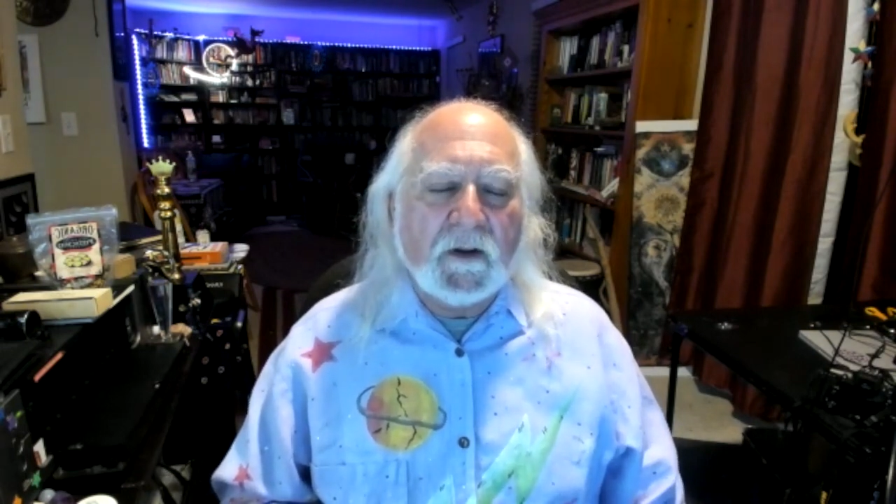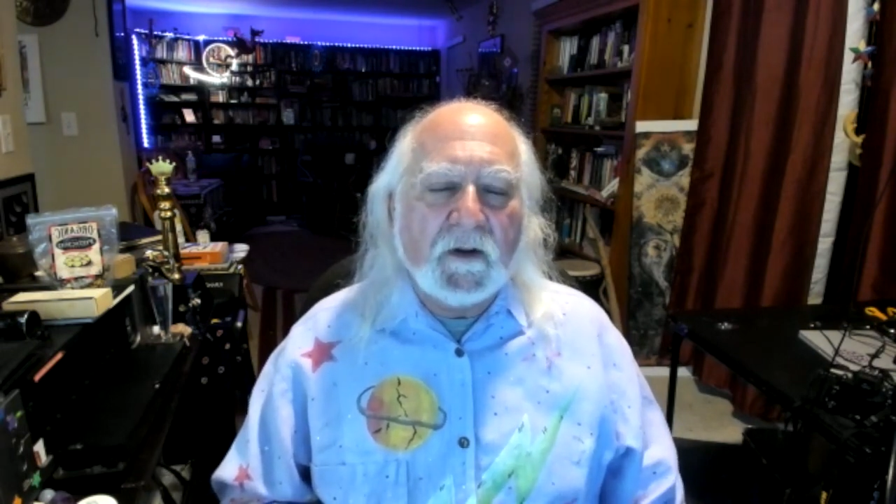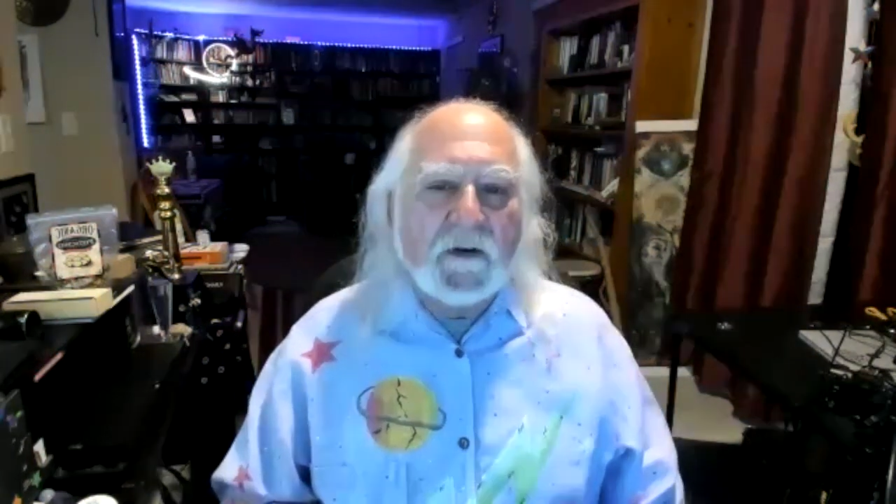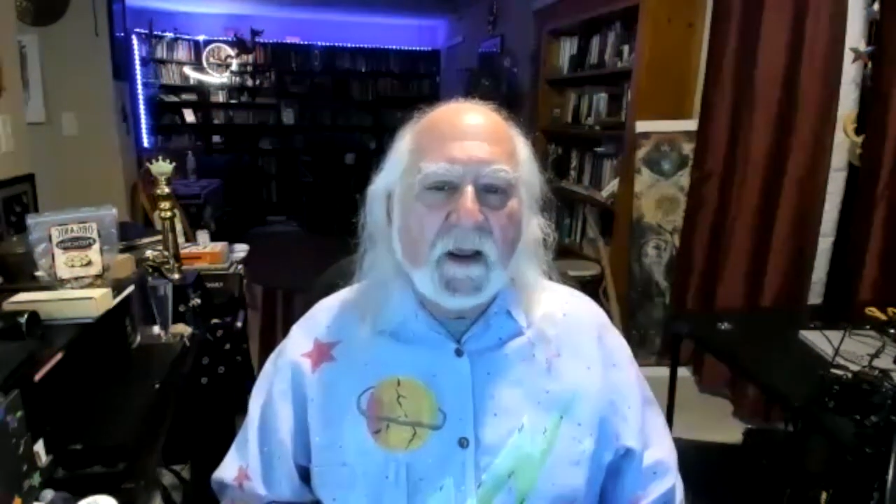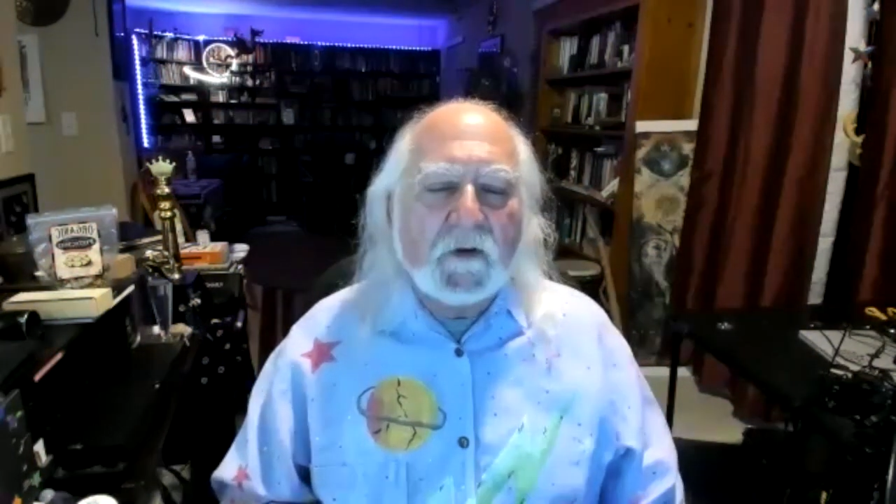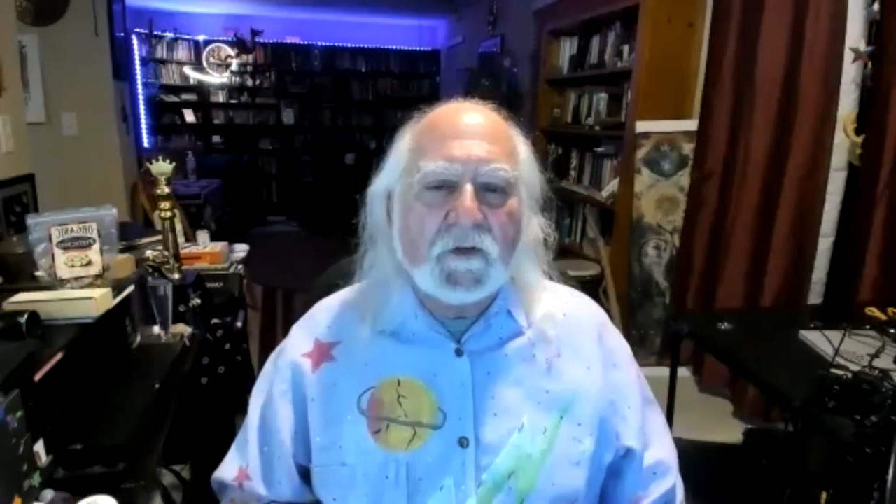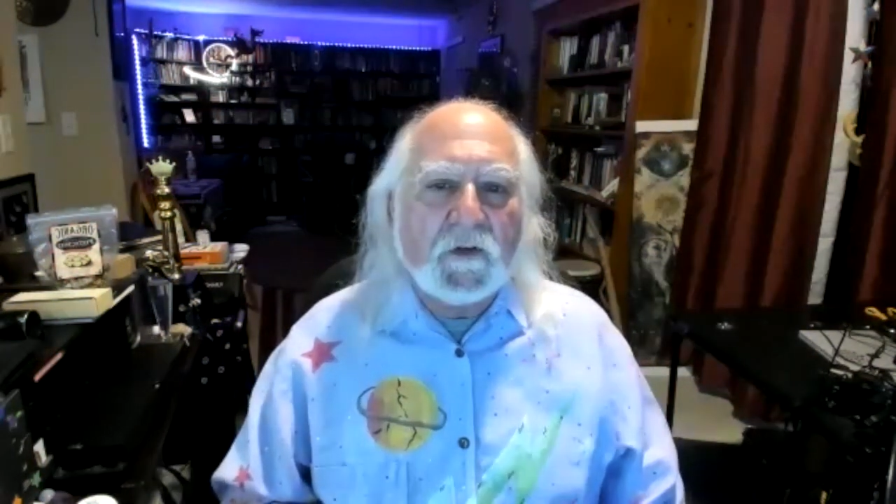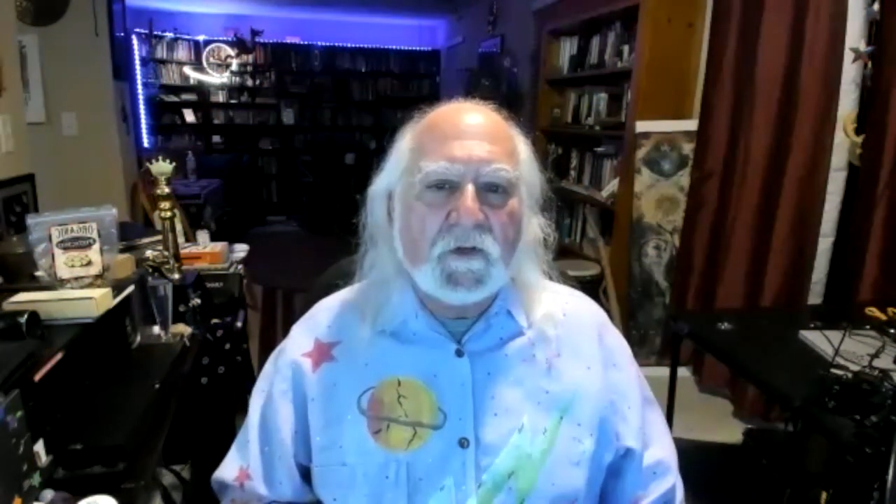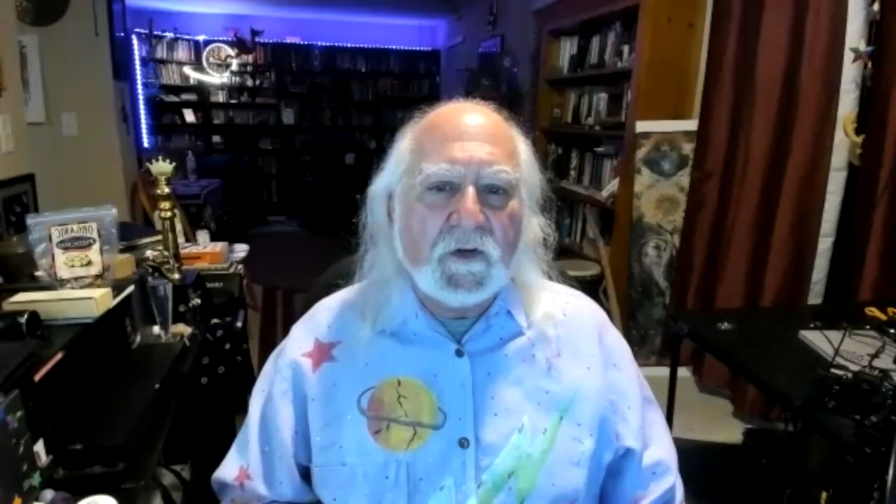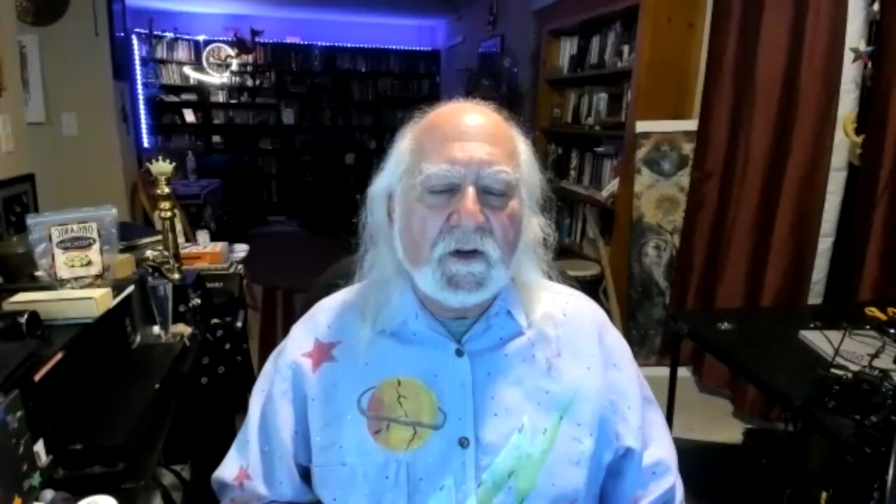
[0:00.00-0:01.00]
in
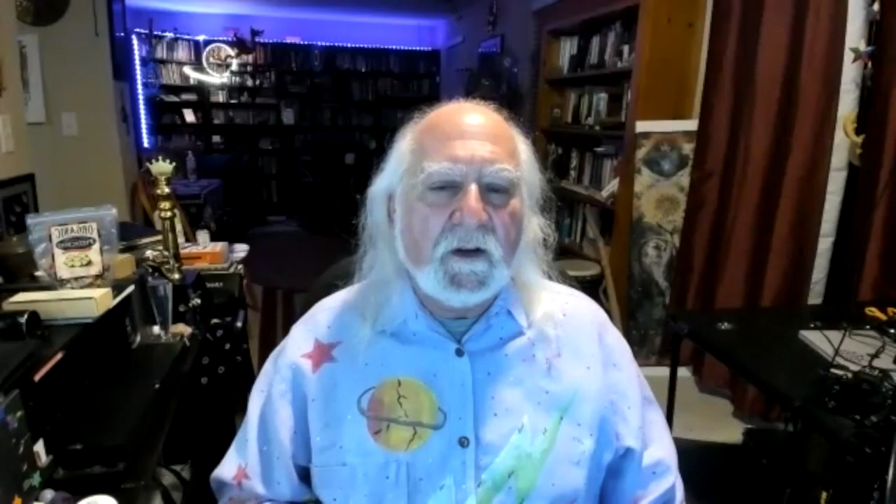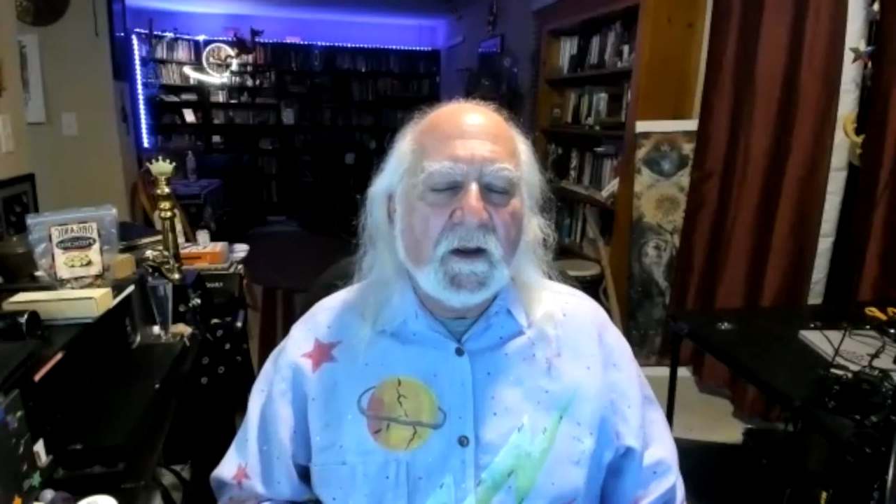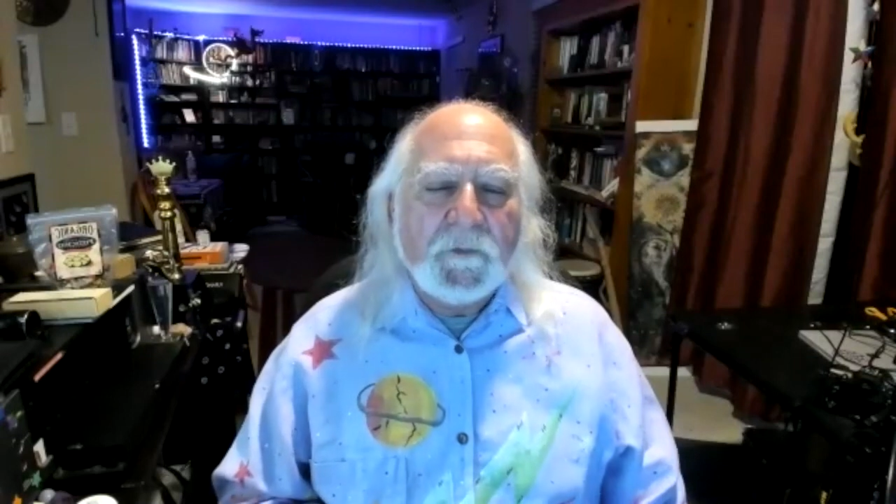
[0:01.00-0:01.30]
ecstasy,